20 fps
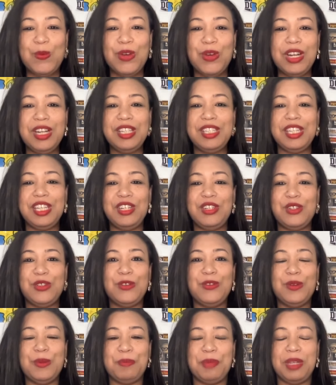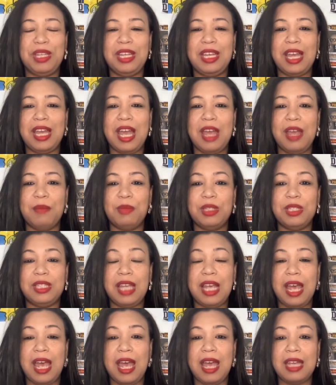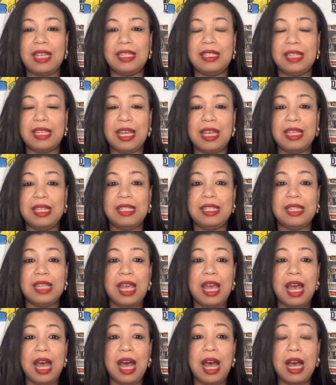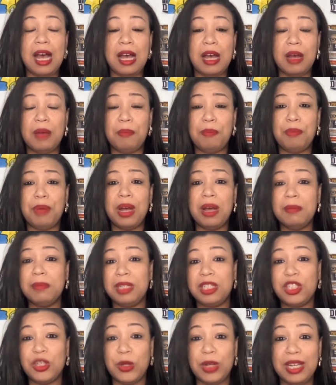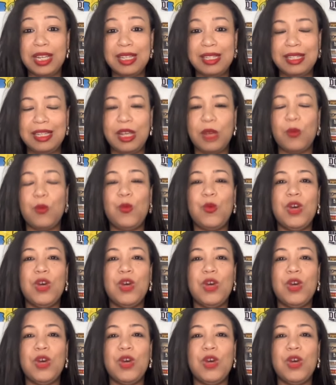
What does it do for being able to access uh, public transit?